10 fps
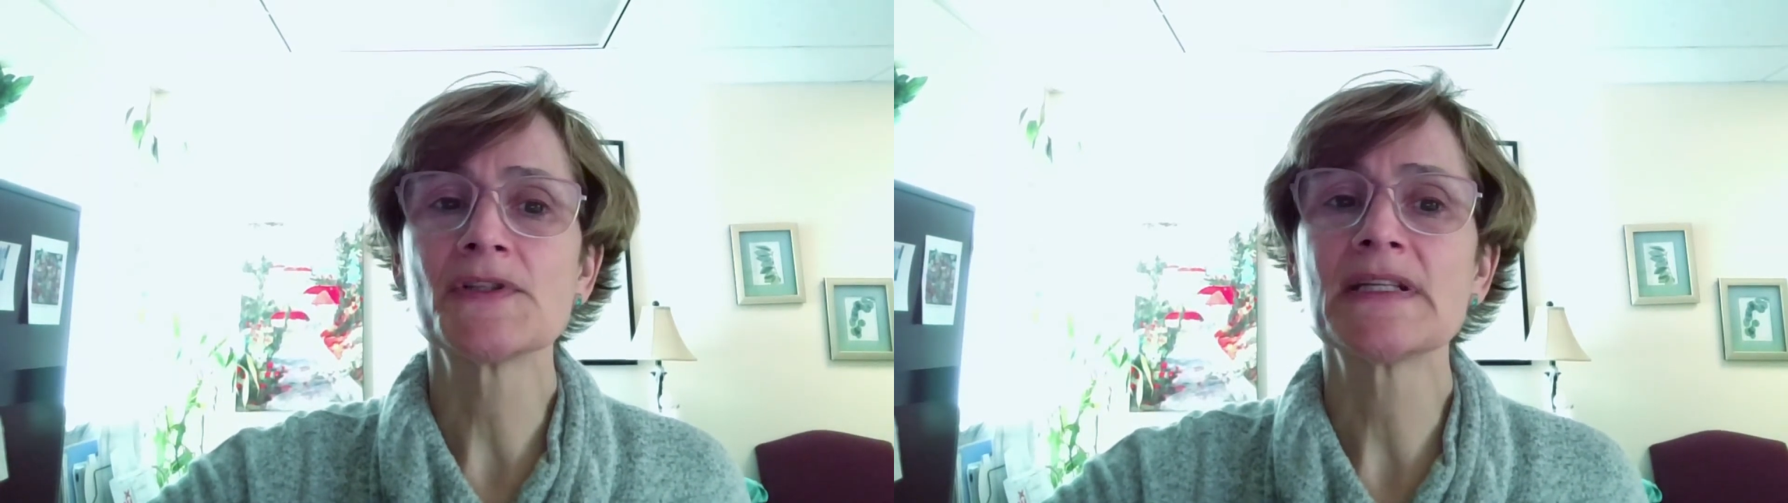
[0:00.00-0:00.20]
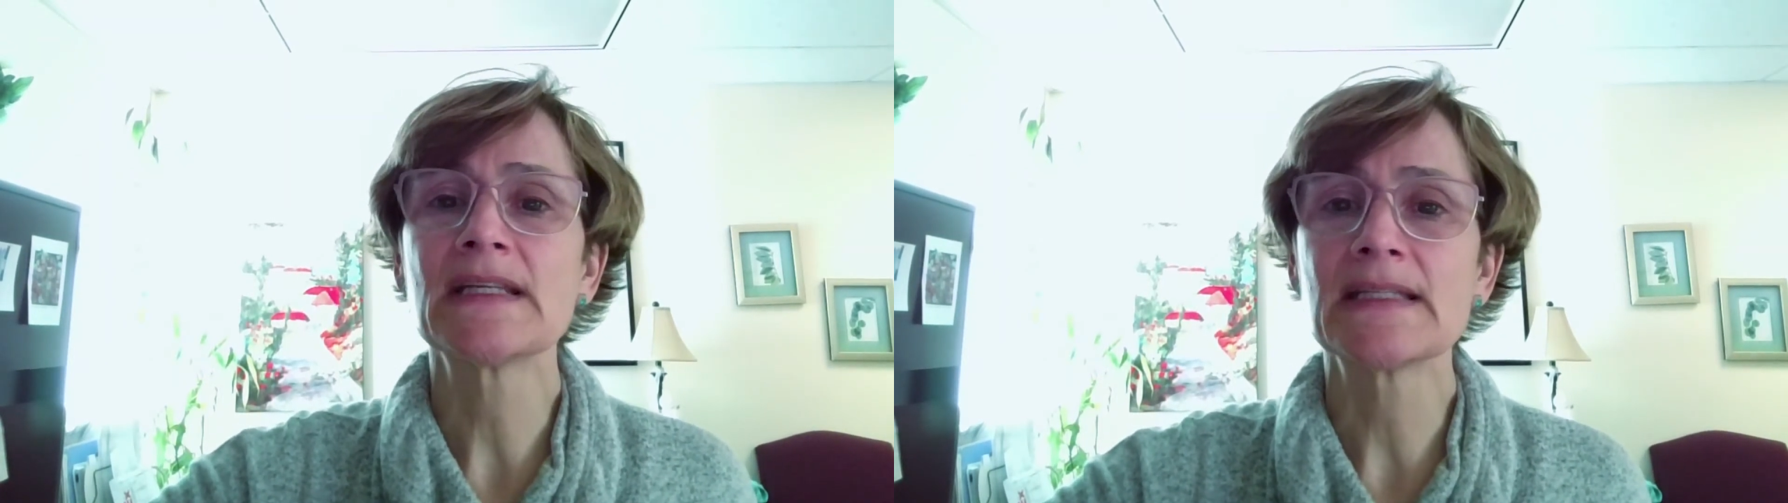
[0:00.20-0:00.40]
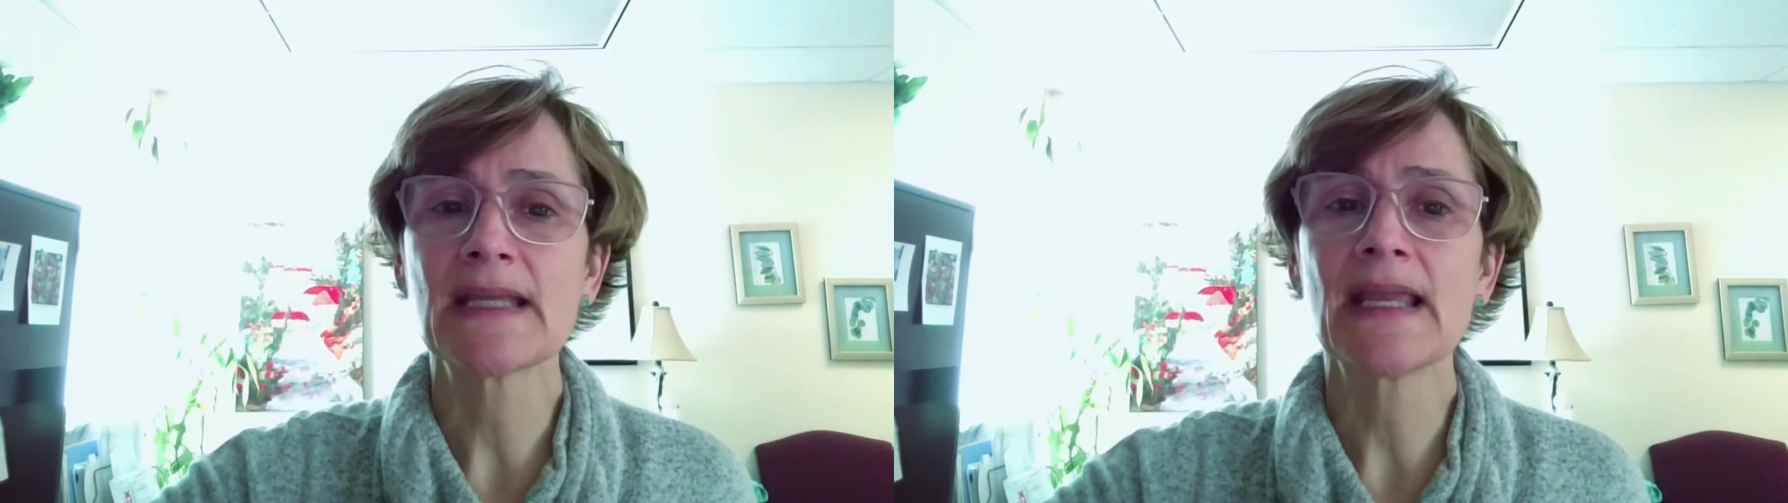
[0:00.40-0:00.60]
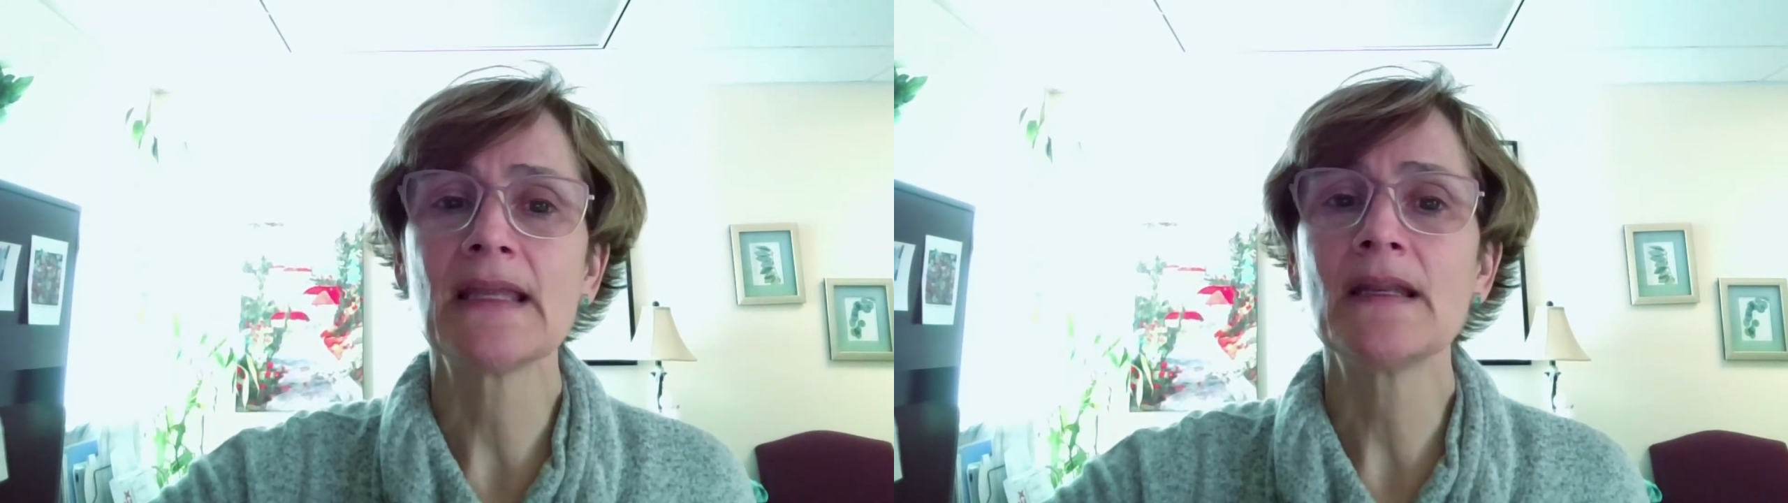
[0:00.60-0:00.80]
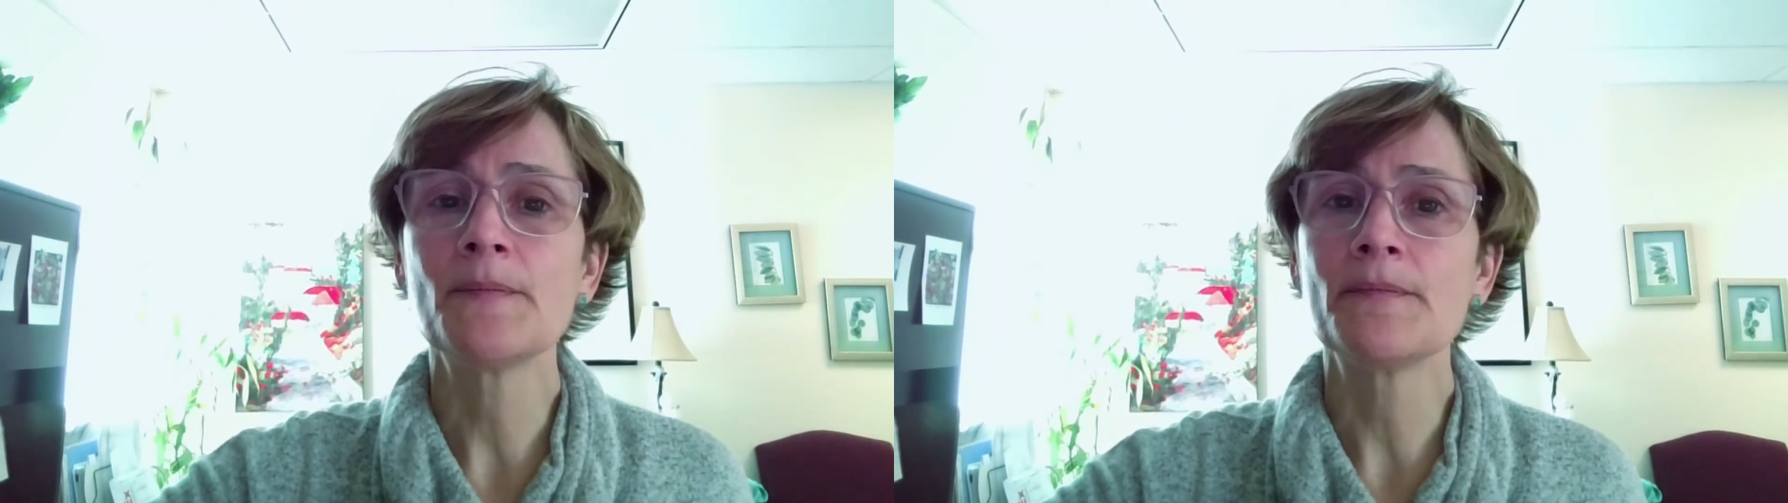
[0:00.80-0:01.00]
to
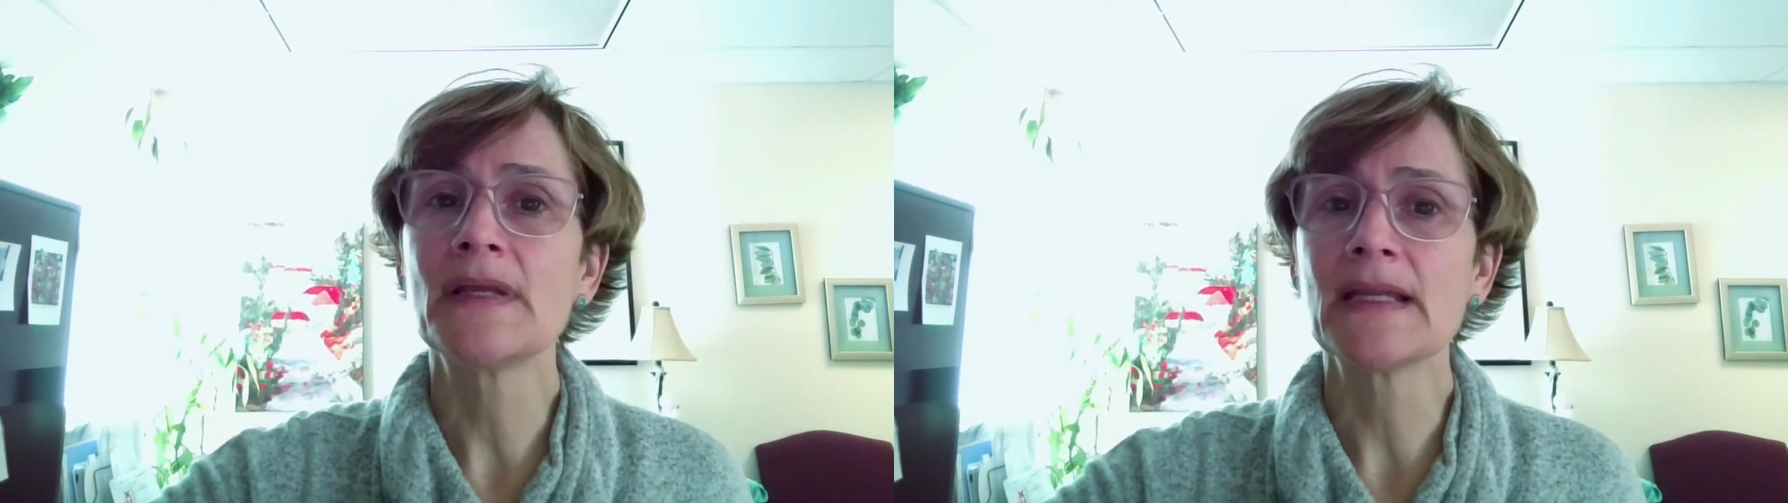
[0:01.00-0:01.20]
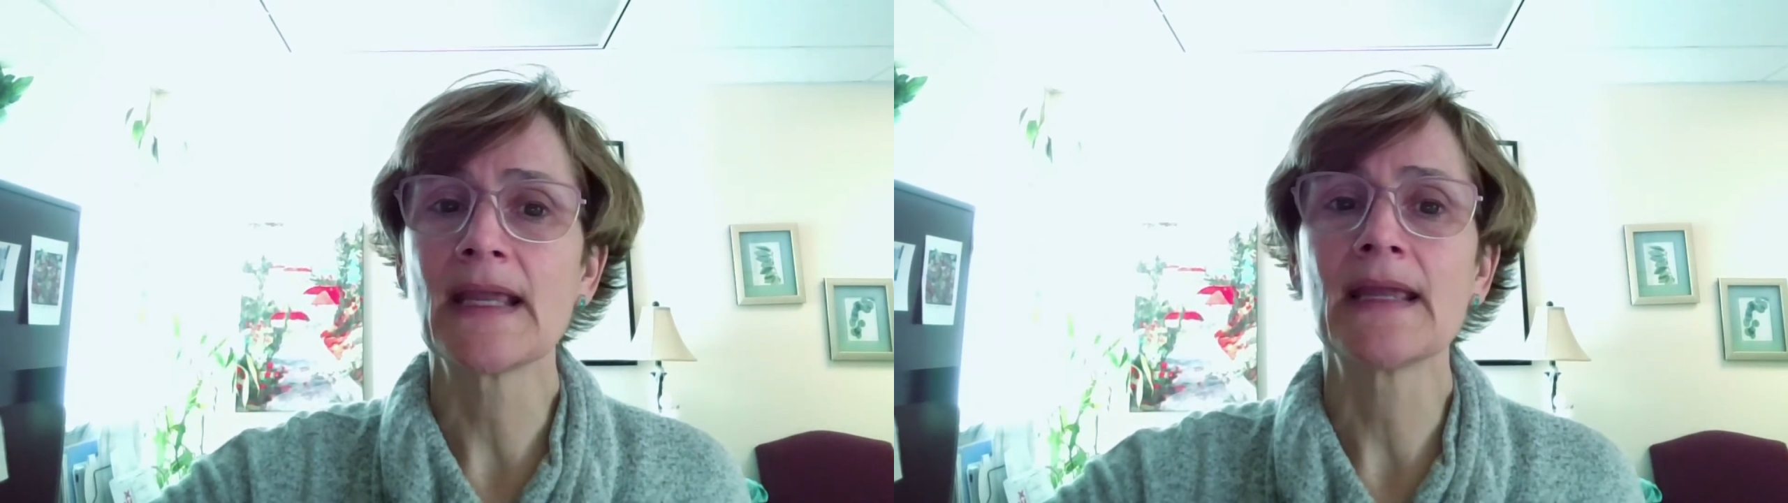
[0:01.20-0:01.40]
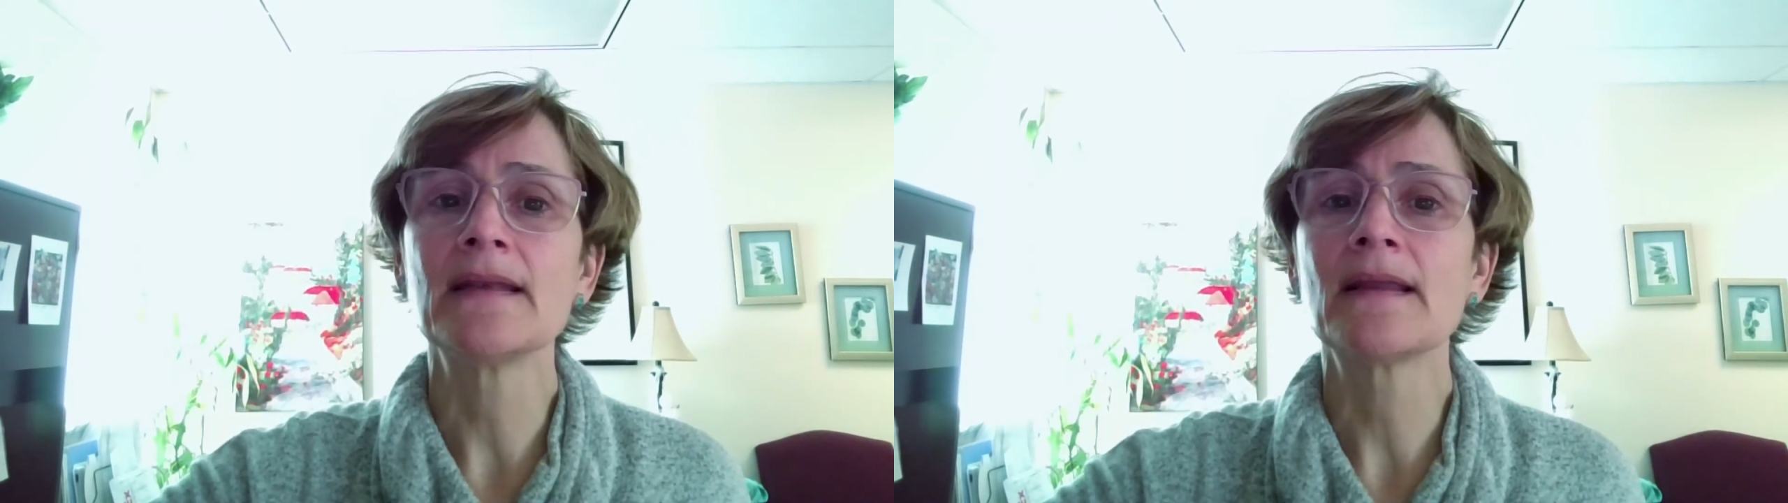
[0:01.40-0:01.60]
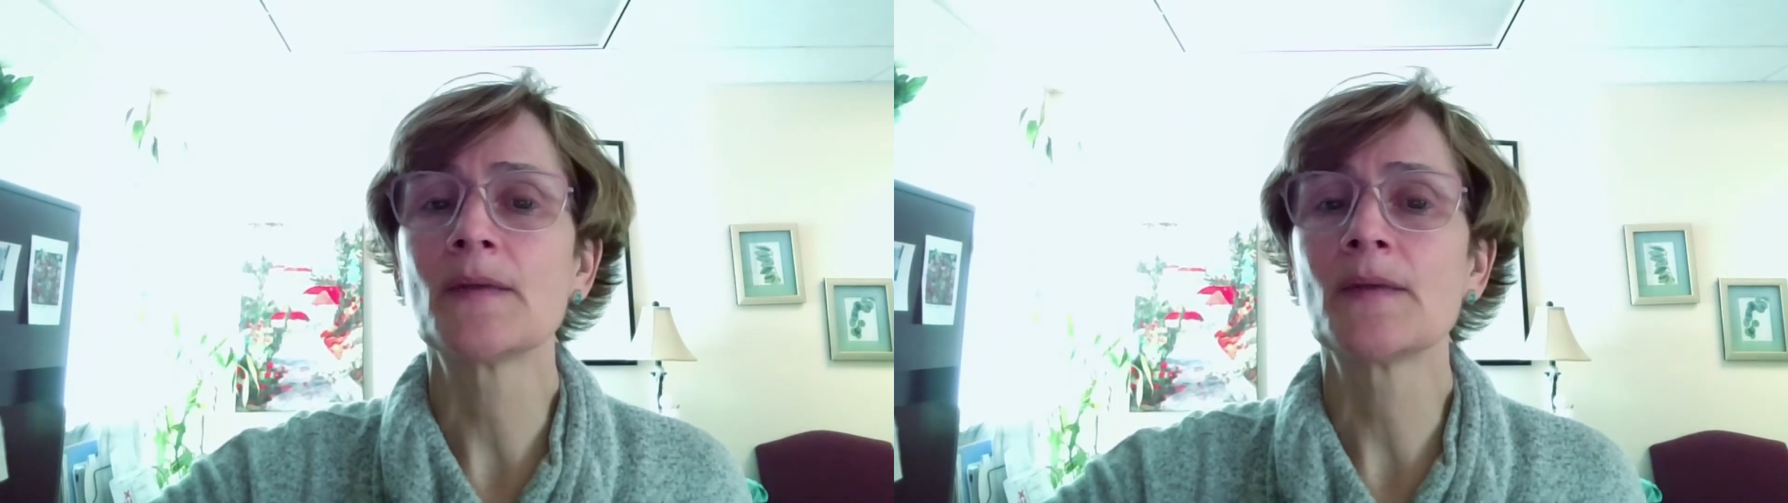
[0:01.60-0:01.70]
contain, mitigate,